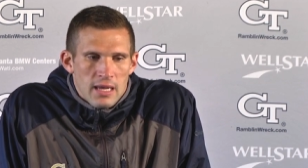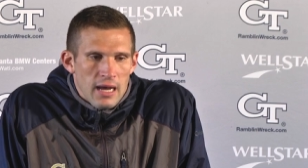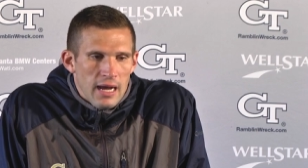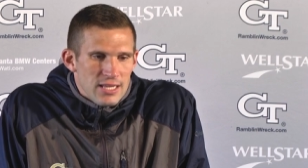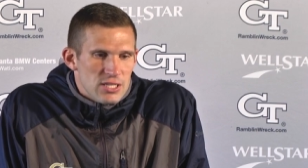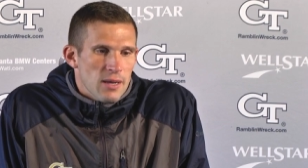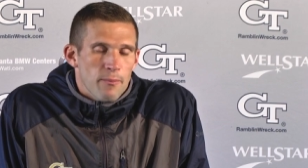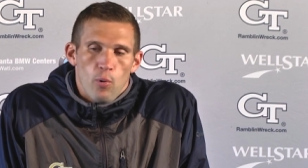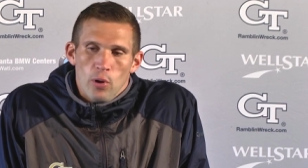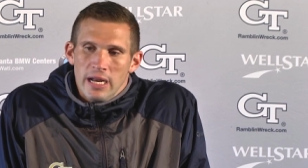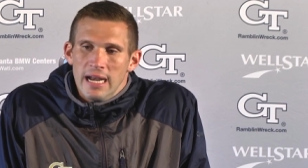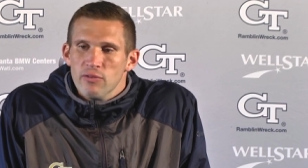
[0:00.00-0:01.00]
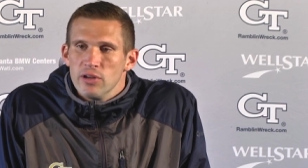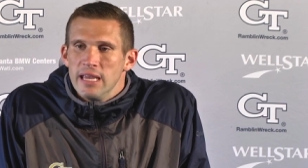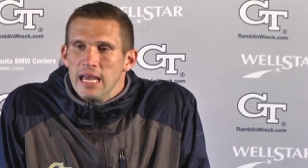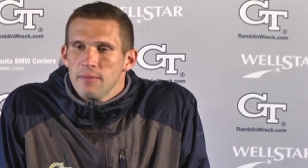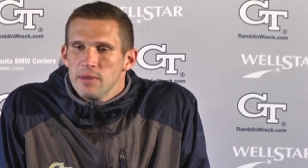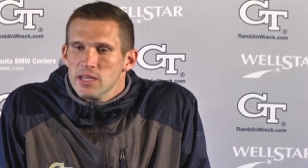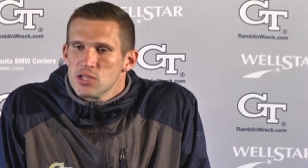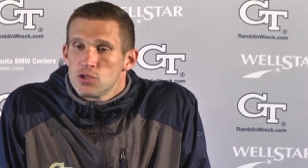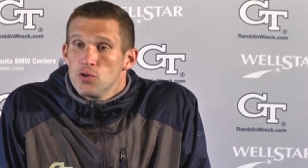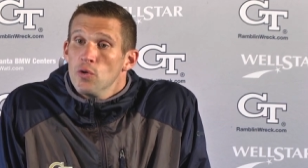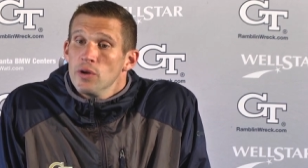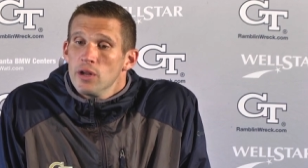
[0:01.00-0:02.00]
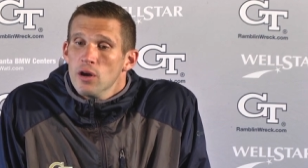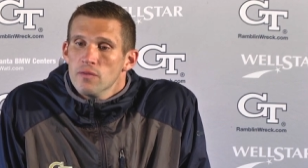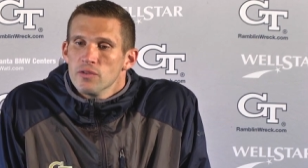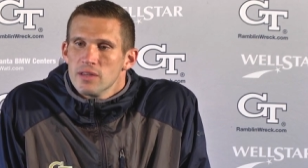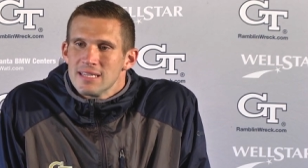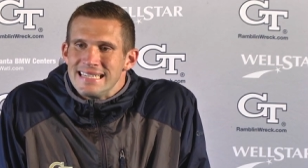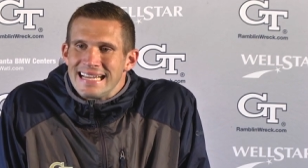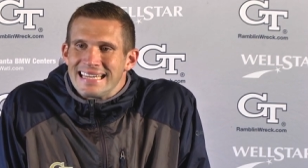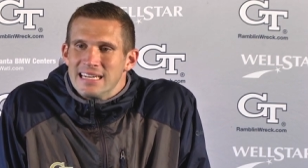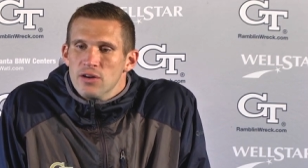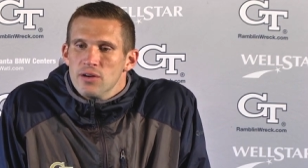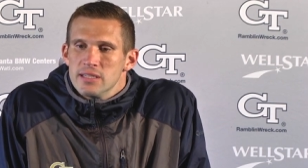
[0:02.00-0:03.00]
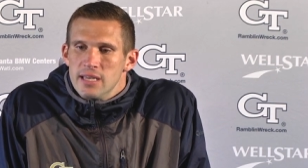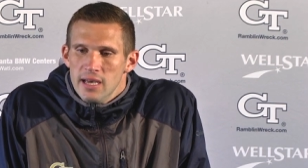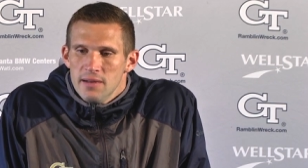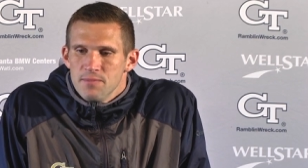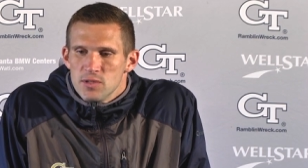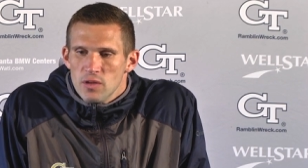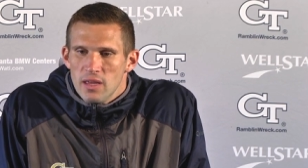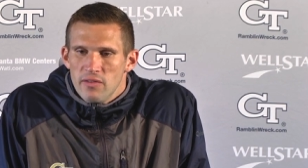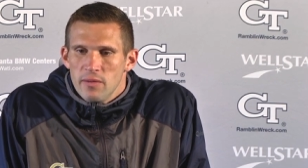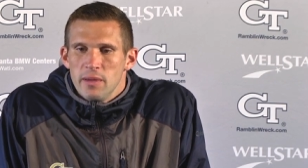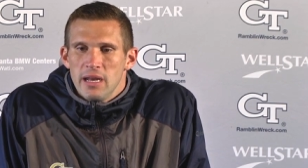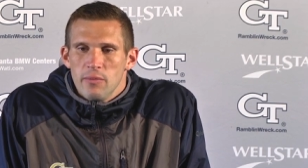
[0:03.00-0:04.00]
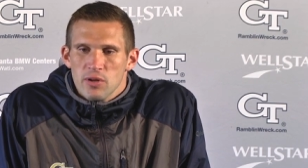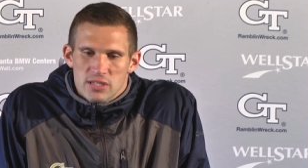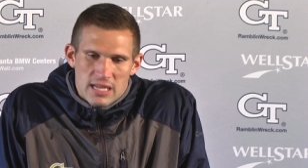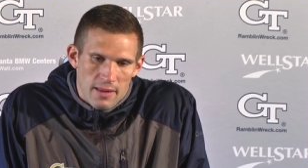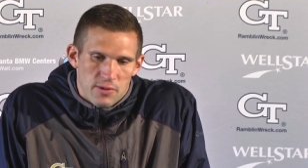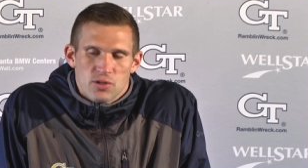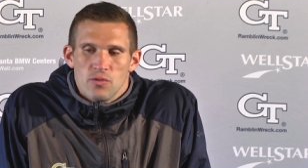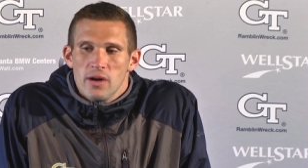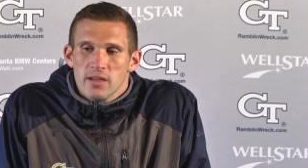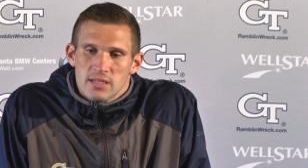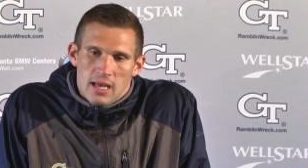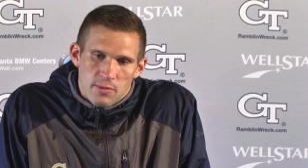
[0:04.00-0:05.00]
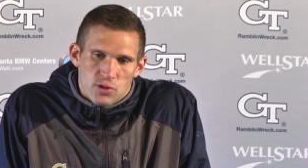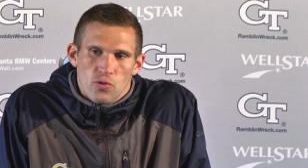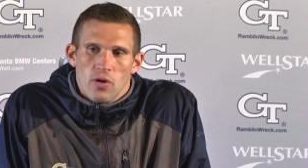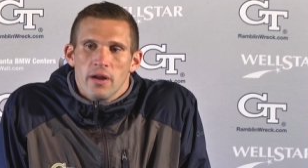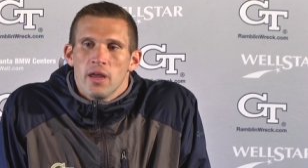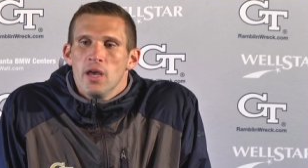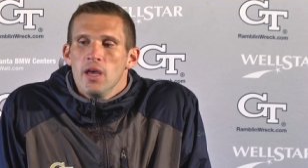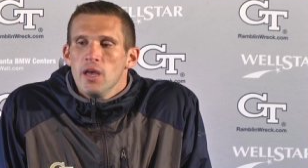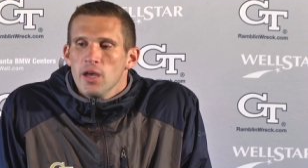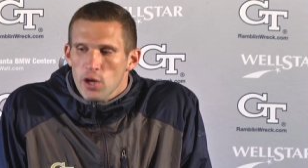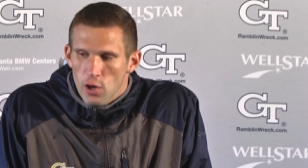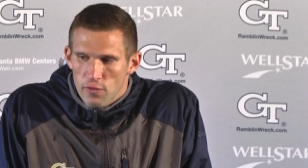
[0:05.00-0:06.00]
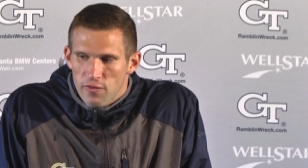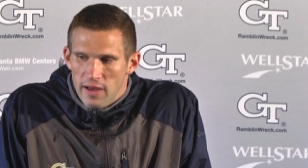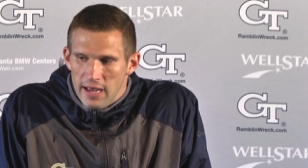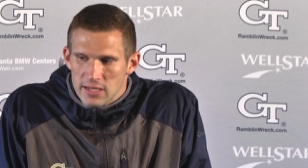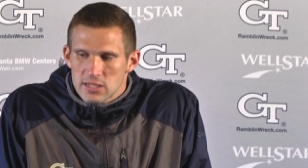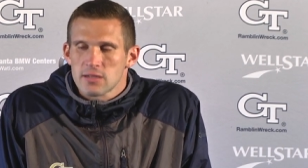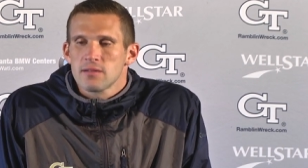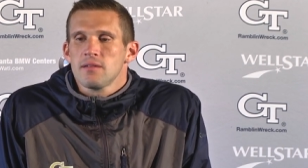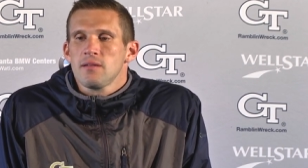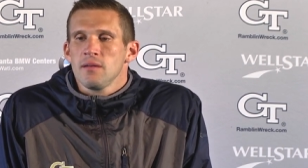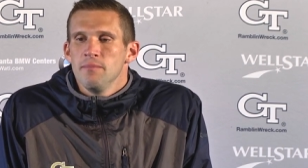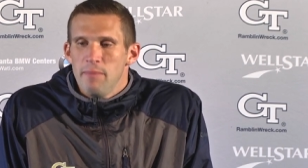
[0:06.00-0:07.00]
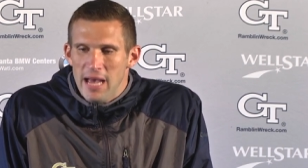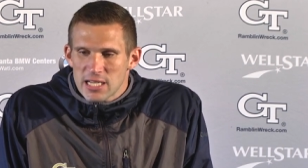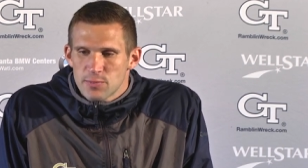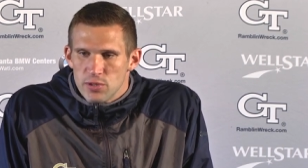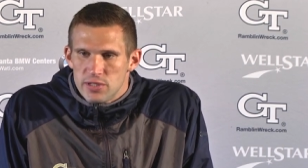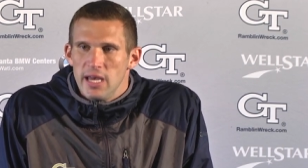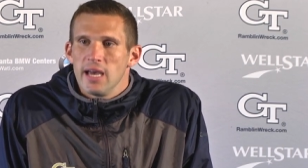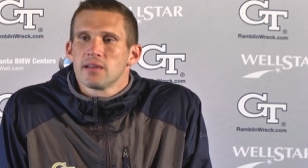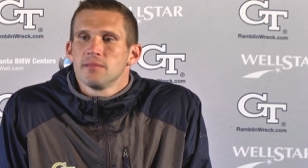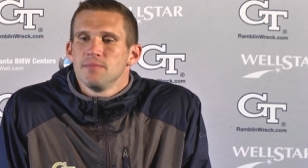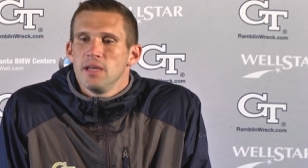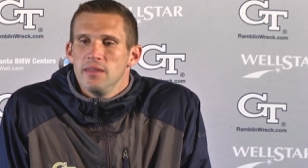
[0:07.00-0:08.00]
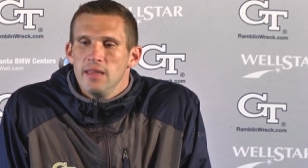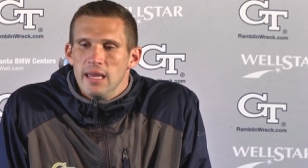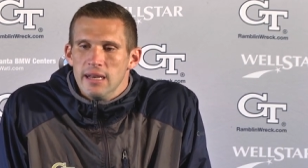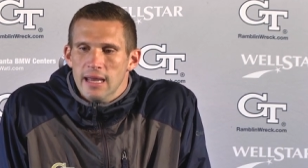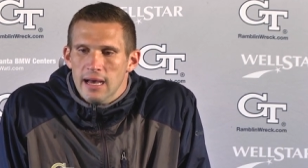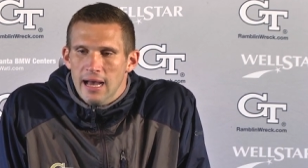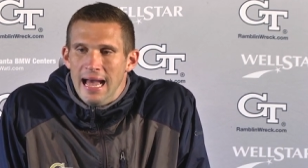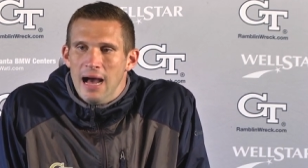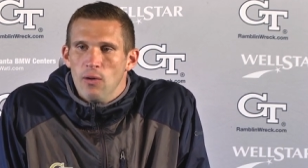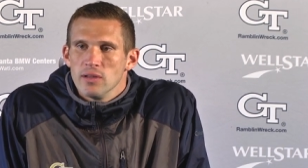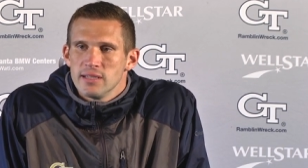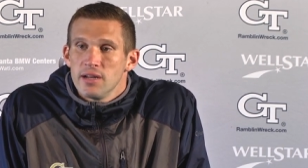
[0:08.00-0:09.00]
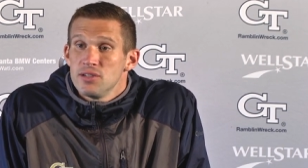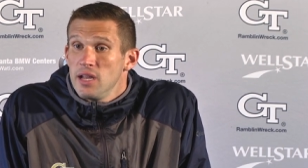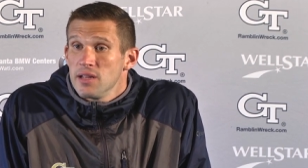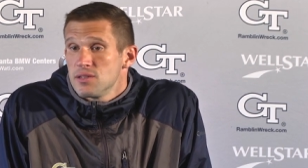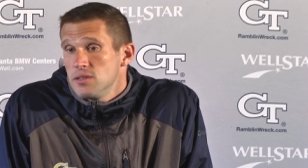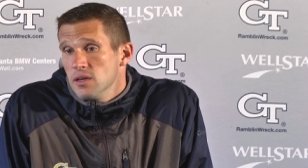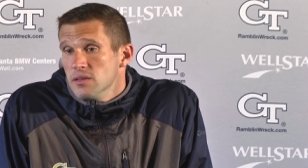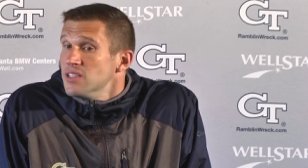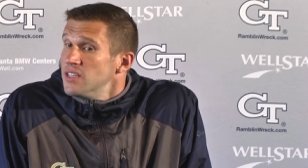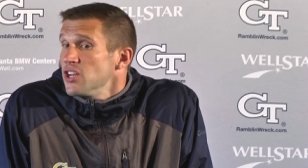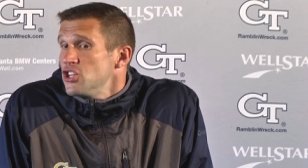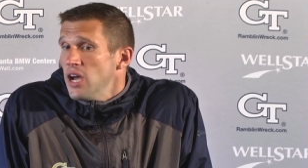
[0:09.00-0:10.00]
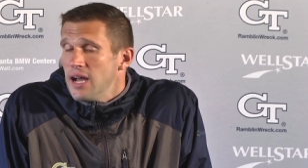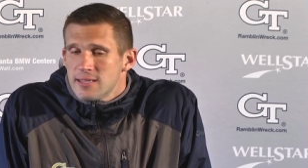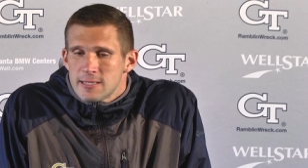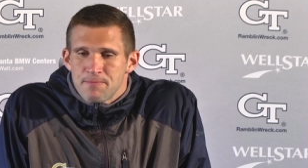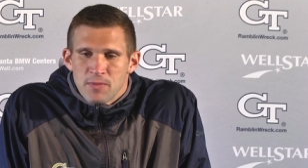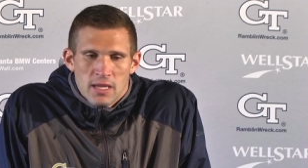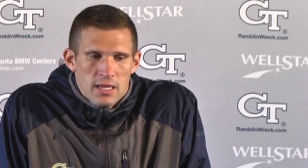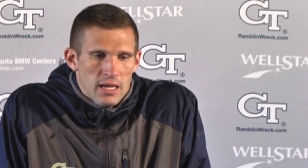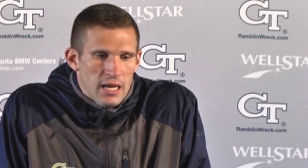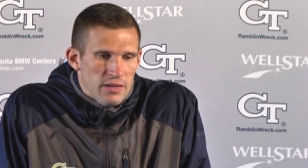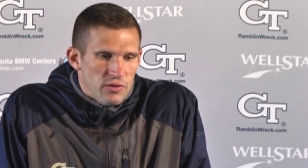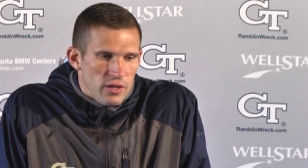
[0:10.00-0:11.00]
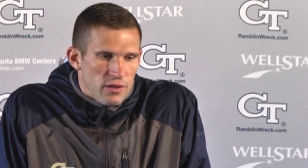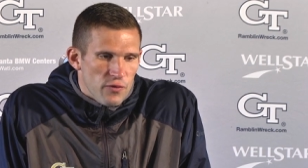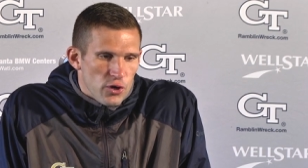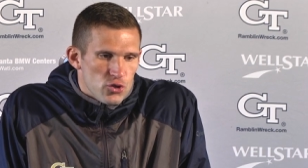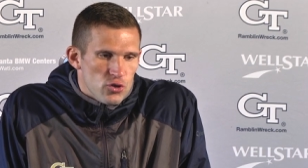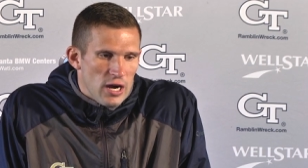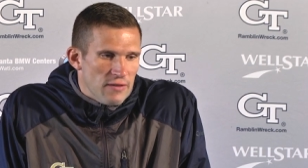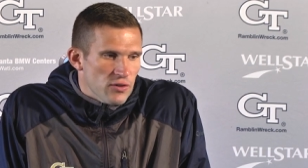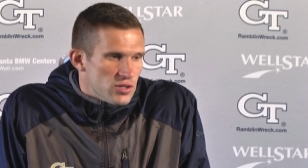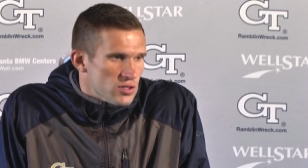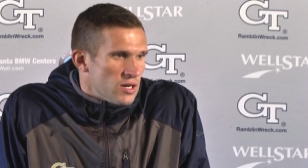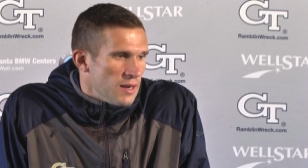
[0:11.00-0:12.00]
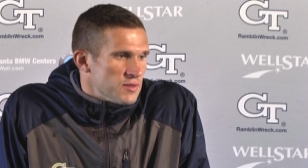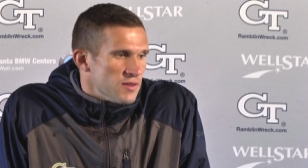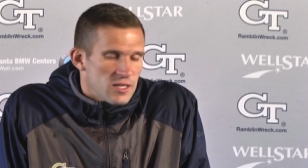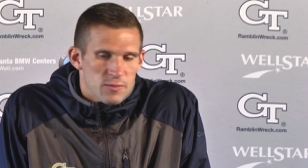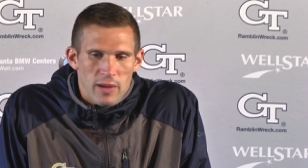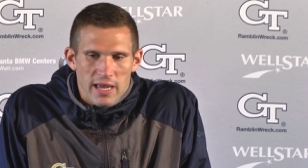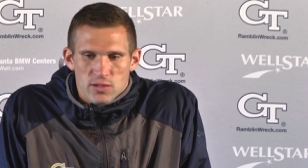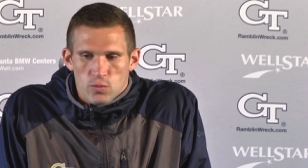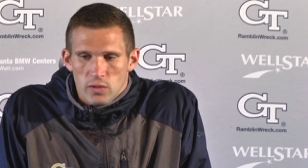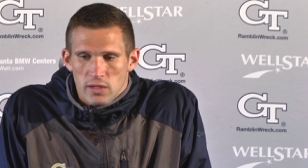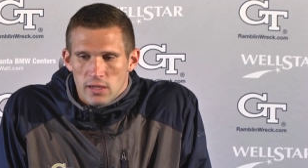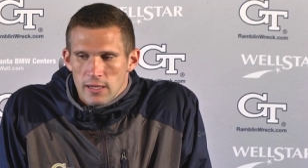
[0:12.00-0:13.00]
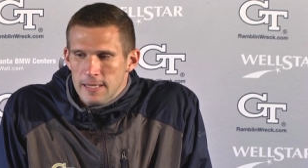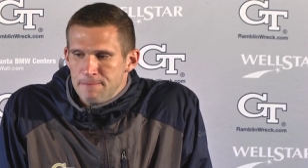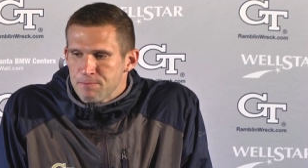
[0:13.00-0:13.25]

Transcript: At some point in every game, he has thrown it over the secondary's head, so they've been able to establish the run, go fast, max protect, and then Howell's had a chance to take shots. Even in the first drive versus Clemson this past week,